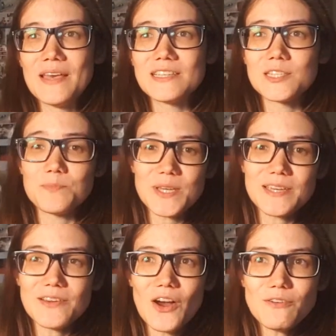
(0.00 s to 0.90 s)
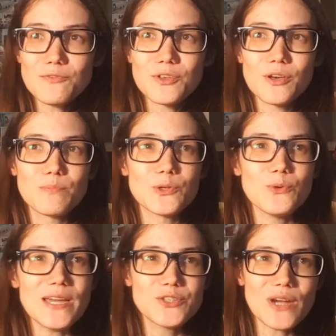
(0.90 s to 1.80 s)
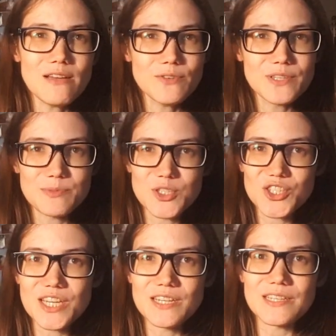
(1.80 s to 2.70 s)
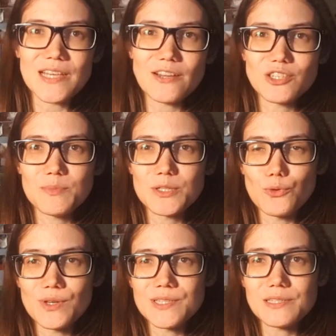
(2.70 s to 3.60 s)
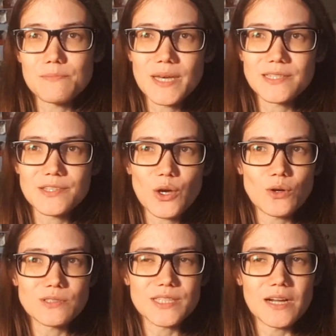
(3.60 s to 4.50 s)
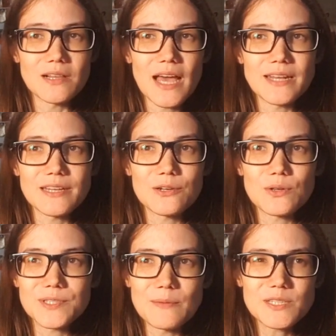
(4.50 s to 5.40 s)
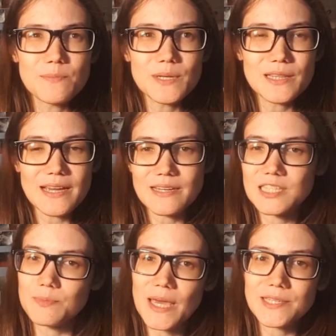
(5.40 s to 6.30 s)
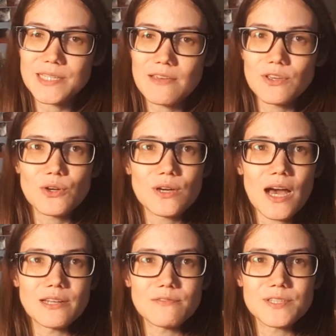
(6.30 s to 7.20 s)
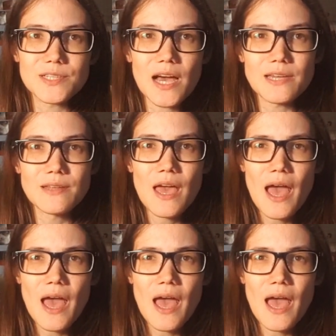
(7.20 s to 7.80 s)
Speaking of, the Blu-ray drive on this machine is actually a bit noisy compared to the old Dell, and it seems to be like a space-saving kind of design,